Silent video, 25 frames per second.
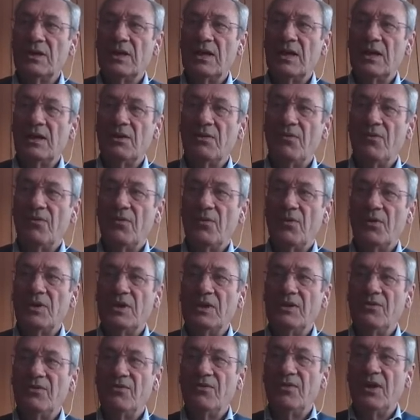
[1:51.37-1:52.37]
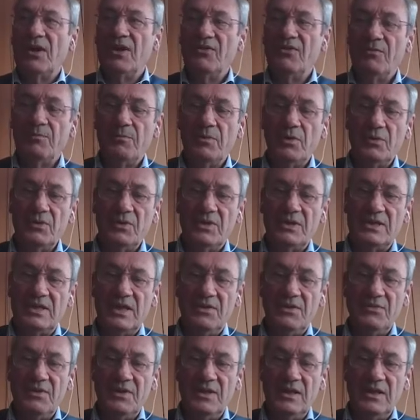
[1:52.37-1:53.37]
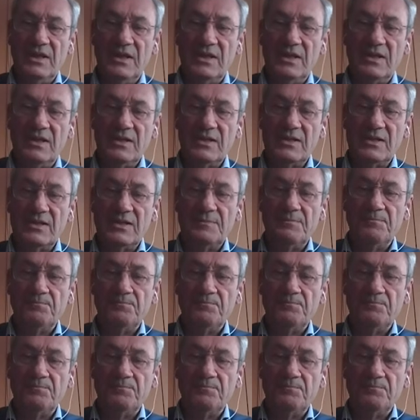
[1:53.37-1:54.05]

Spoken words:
than 45.7 years.